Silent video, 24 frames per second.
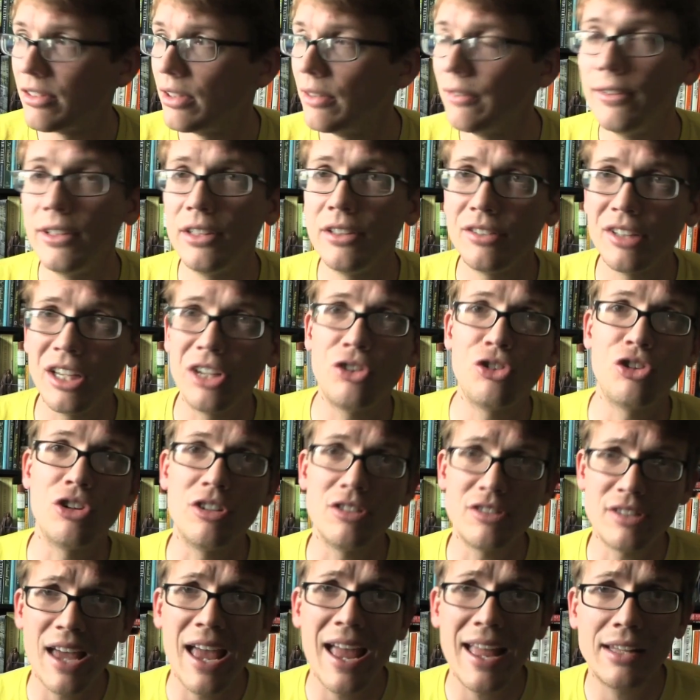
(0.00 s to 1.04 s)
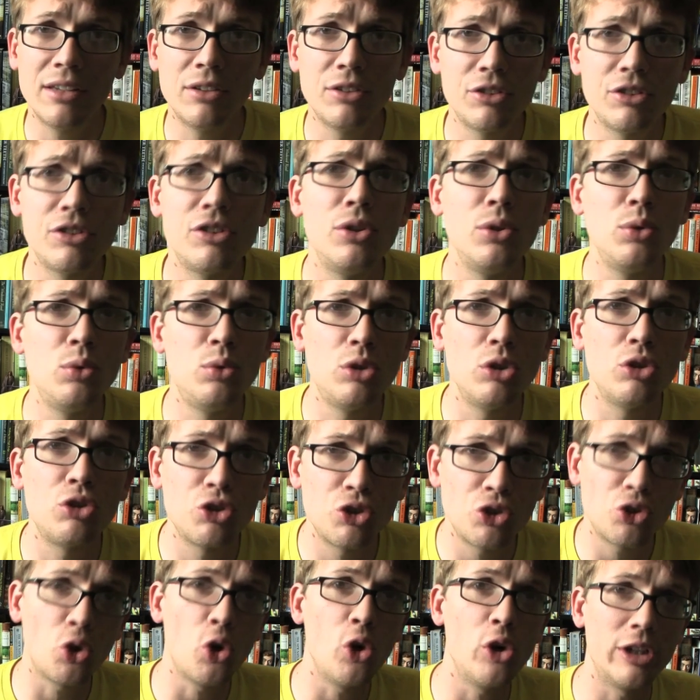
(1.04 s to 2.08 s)
civilization tends to
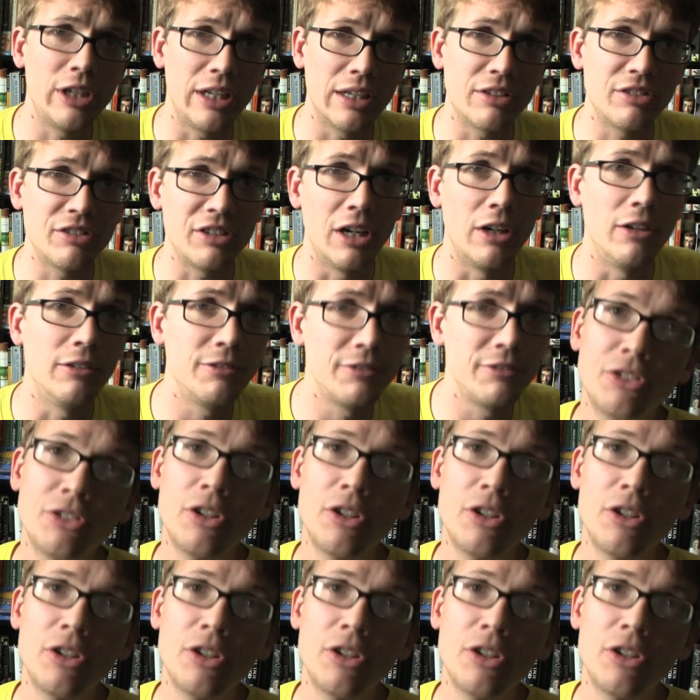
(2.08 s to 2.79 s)
destroy itself.